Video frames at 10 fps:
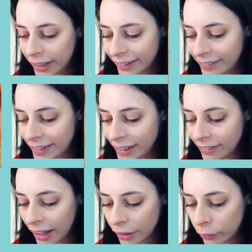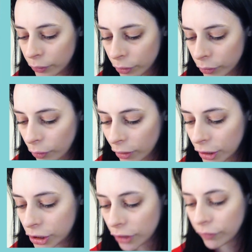detailed
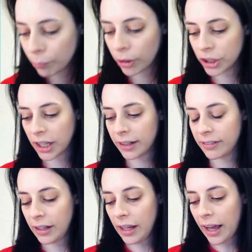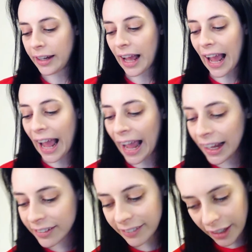knowledge of the project and
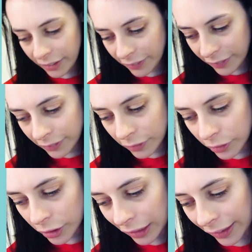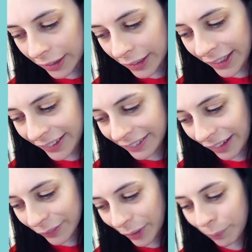access, clearly,
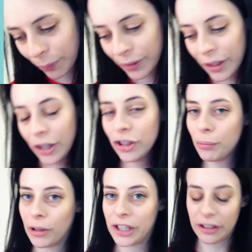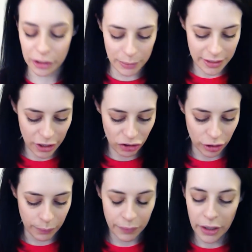that's quite important, to project
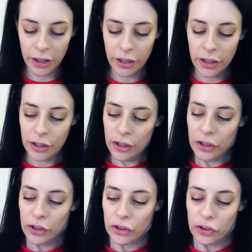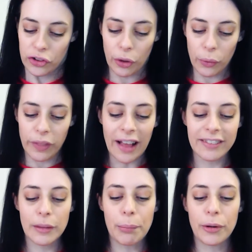documentation. So that's
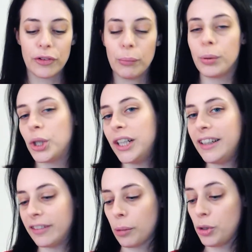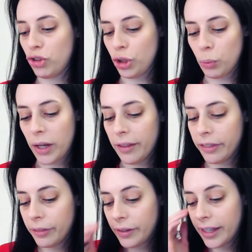the presumption he's coming to you
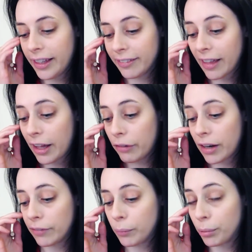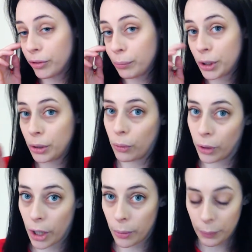with. Is that a relevant presumption or
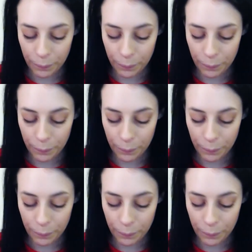no?